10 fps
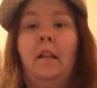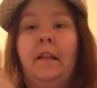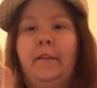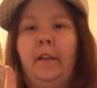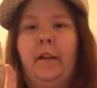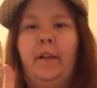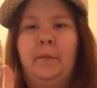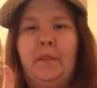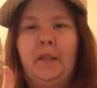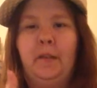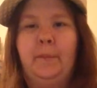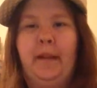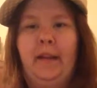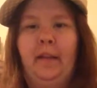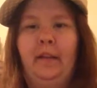leave it a thumbs up
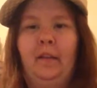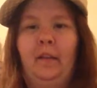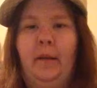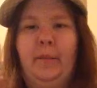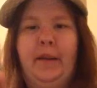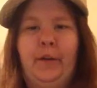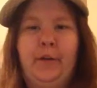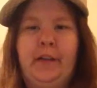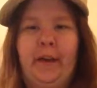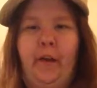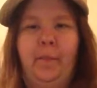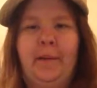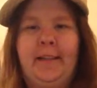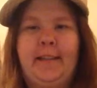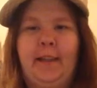and let me know in the
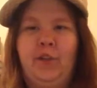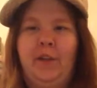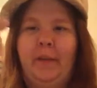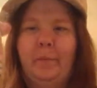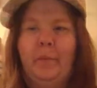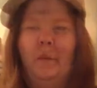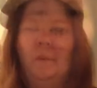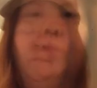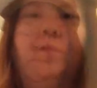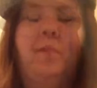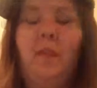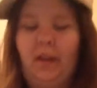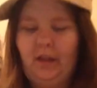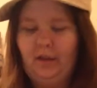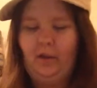comment section down below.
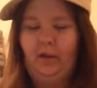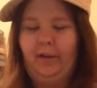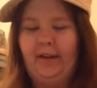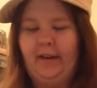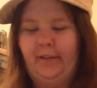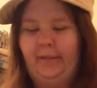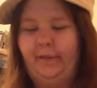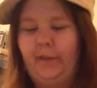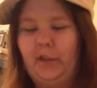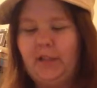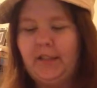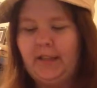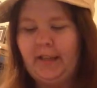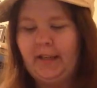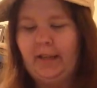Okay, first
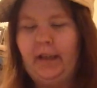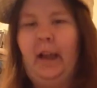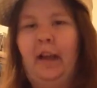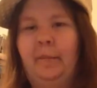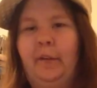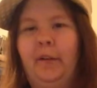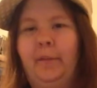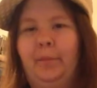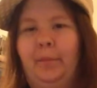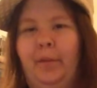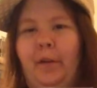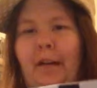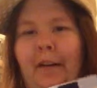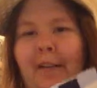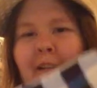thing I'm gonna pull
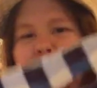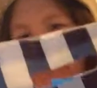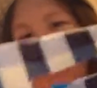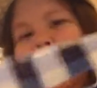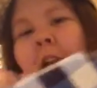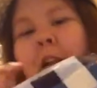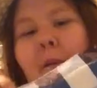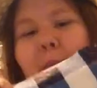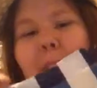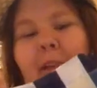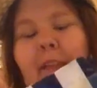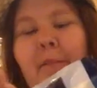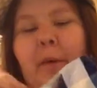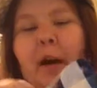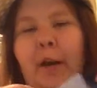out is Bath &
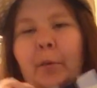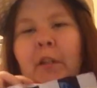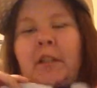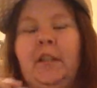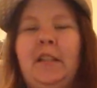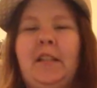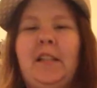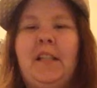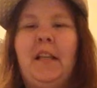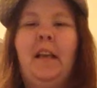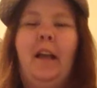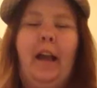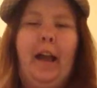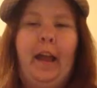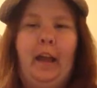Body Works.
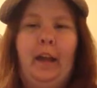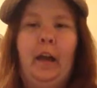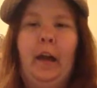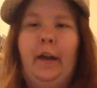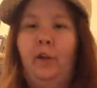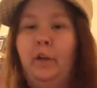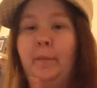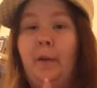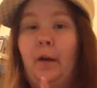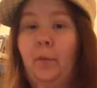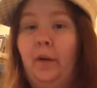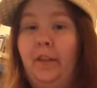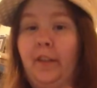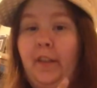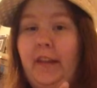And I only bought one
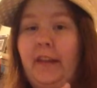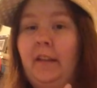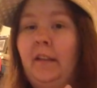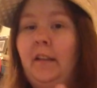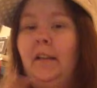thing.